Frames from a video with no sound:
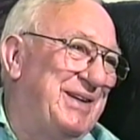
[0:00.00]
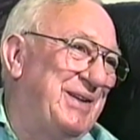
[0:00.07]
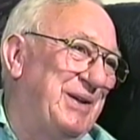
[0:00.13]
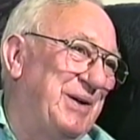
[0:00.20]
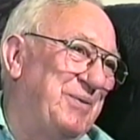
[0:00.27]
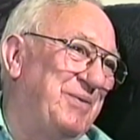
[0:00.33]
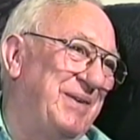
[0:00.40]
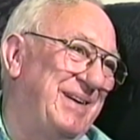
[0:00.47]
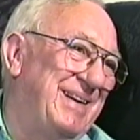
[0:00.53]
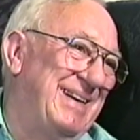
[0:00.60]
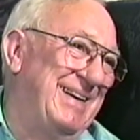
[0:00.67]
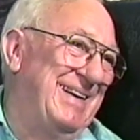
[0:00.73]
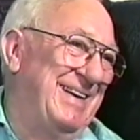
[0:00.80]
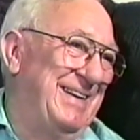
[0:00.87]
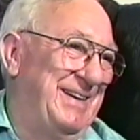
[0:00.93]
club
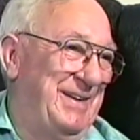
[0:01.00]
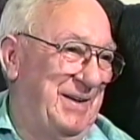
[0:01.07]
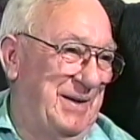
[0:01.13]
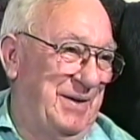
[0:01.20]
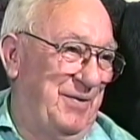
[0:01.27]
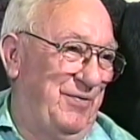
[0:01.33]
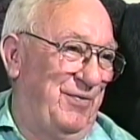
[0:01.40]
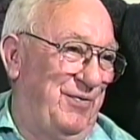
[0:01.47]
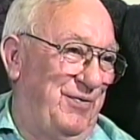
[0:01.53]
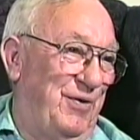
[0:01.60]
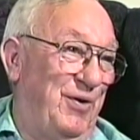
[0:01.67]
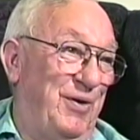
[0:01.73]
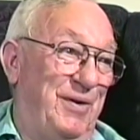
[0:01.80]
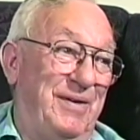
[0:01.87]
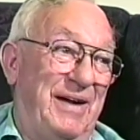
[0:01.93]

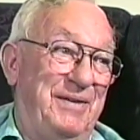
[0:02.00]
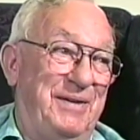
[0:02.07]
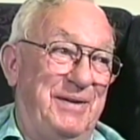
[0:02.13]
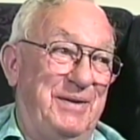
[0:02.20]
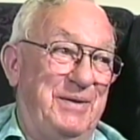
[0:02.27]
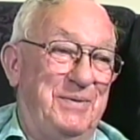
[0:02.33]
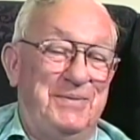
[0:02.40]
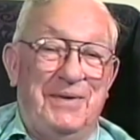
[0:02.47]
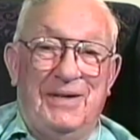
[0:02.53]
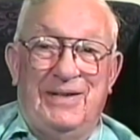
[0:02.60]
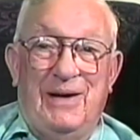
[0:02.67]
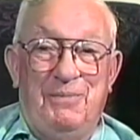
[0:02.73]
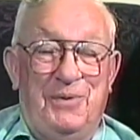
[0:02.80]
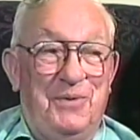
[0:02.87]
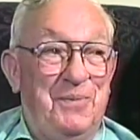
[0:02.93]
for I think a, a
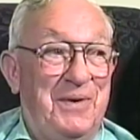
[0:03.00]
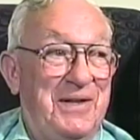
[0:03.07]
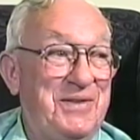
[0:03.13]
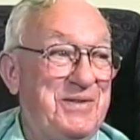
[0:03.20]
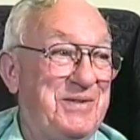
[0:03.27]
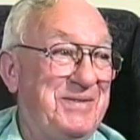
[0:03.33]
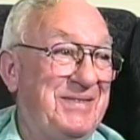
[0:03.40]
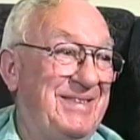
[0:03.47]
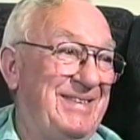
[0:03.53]
couple of months.